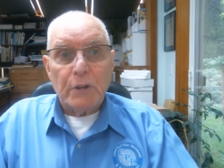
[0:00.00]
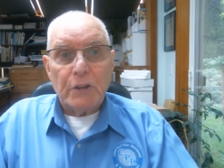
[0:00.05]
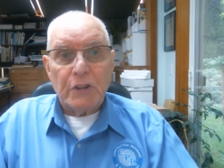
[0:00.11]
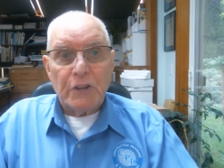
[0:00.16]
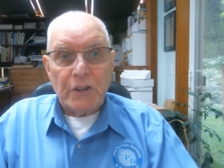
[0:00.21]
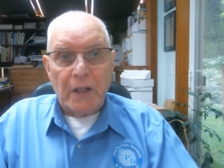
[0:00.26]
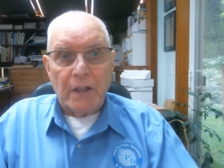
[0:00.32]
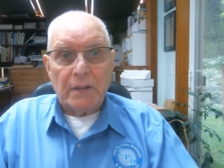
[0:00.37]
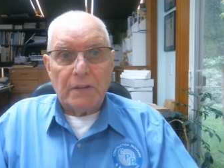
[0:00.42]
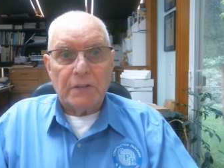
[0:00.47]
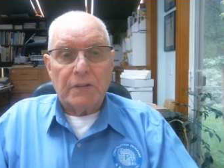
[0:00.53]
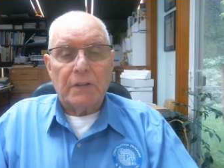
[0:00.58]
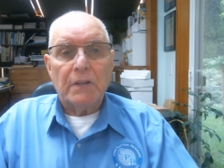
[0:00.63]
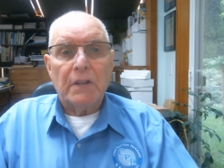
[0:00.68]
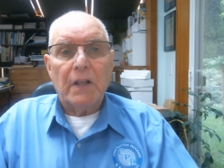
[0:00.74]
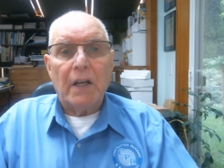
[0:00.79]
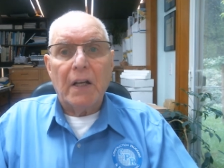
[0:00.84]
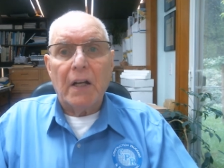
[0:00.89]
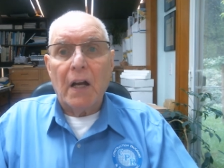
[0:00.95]
Sales,
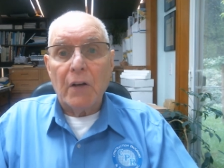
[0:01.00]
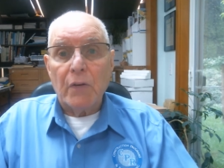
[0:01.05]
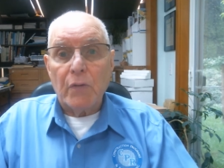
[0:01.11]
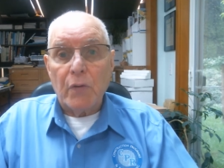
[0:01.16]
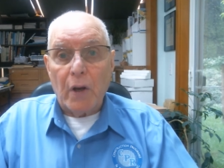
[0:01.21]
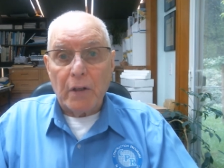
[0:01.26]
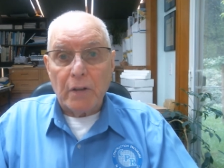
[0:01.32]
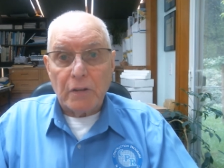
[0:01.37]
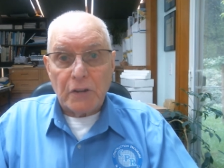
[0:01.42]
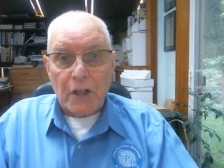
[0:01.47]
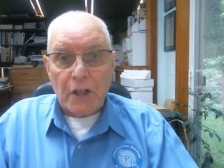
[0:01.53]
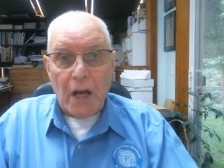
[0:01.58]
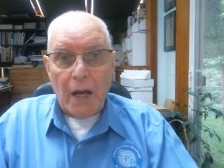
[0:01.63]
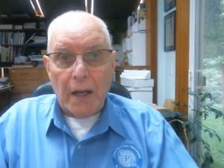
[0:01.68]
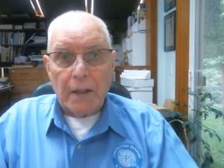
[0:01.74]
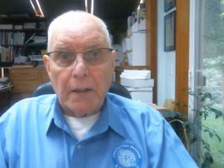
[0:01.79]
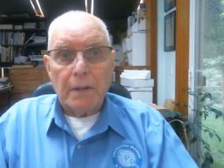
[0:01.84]
A Contractor's Guide.